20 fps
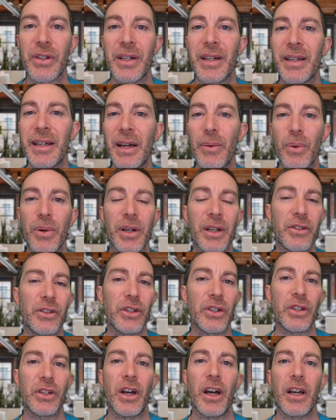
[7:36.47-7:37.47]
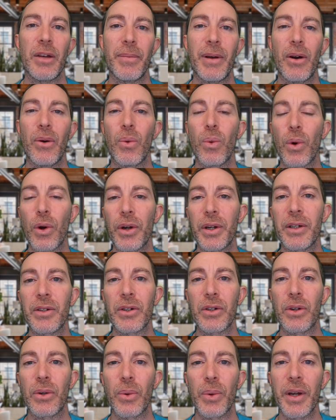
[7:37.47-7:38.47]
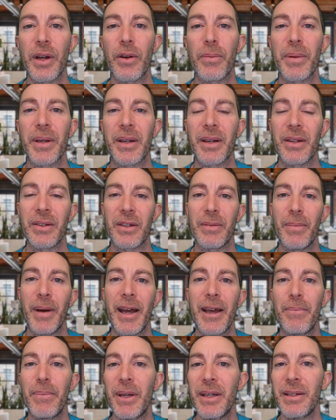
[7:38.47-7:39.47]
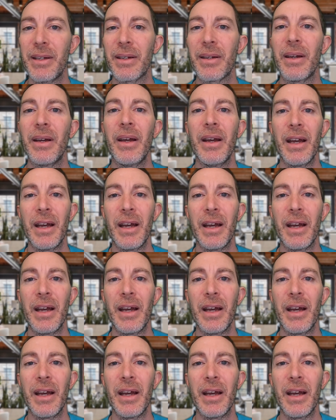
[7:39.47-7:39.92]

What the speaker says: And again, we're not just talking about work and career, because in my opinion,